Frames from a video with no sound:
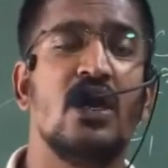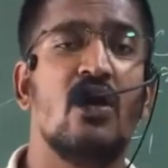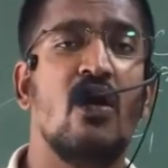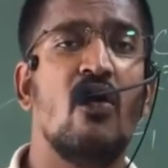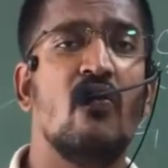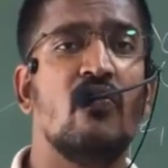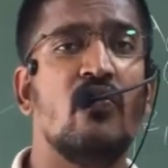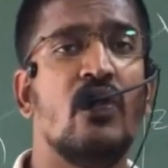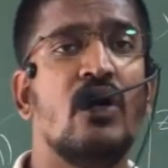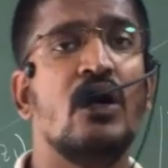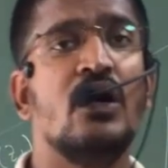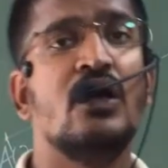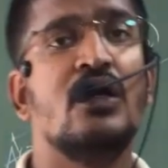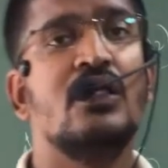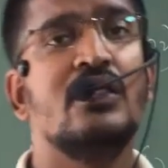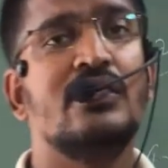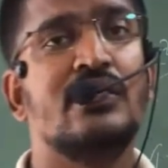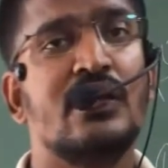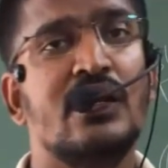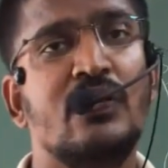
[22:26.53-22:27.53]
of
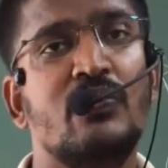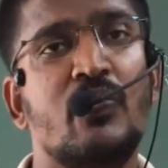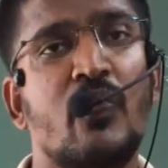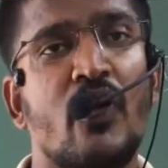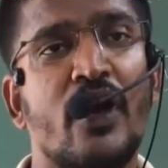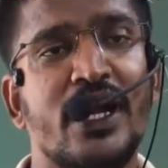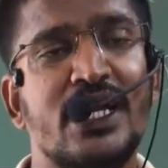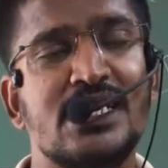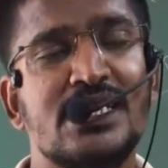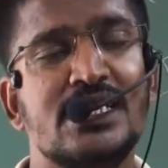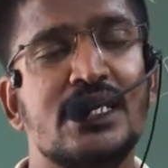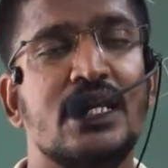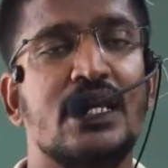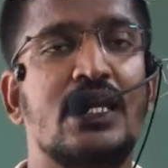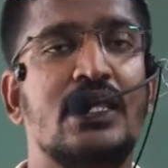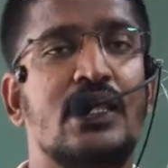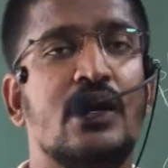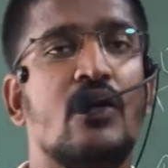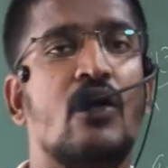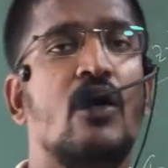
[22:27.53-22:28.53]
3
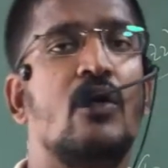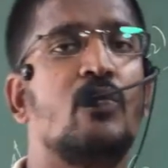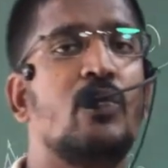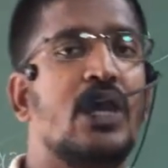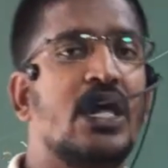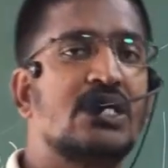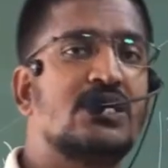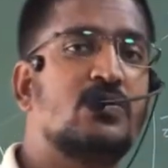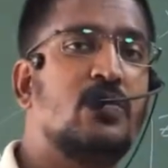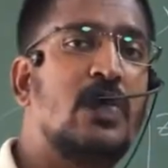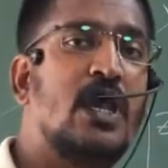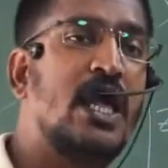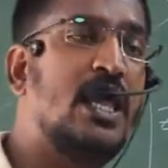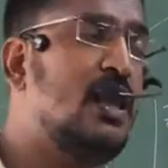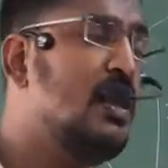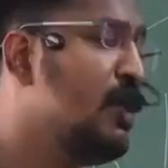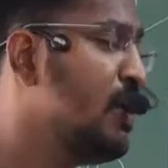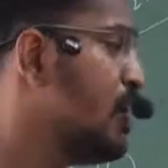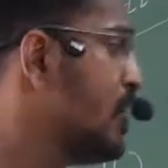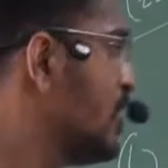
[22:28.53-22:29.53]
points in the complex
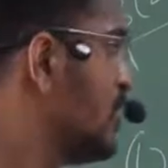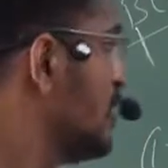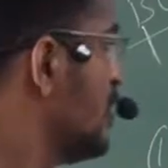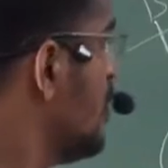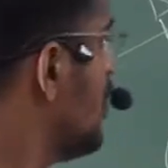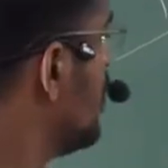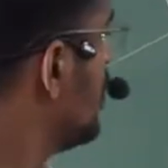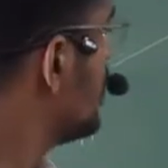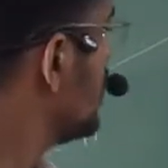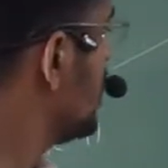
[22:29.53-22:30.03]
plane, or